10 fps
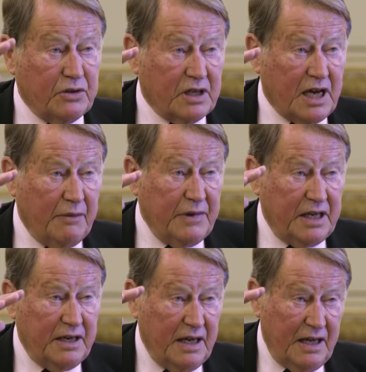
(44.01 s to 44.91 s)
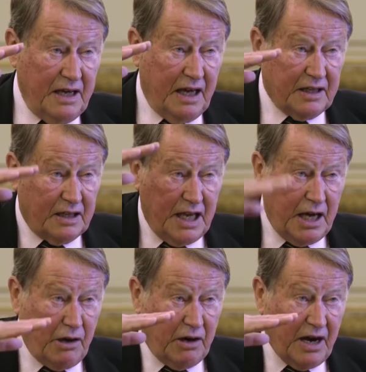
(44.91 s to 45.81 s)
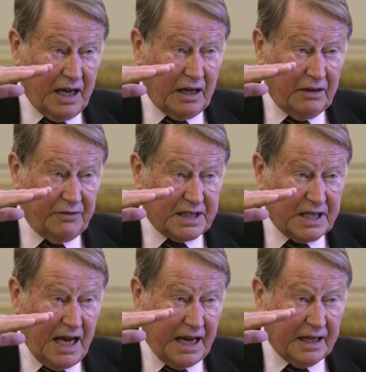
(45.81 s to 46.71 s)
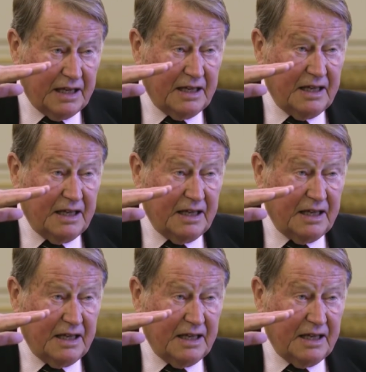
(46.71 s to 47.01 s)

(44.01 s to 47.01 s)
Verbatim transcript: a way that you could come in at a lower angle of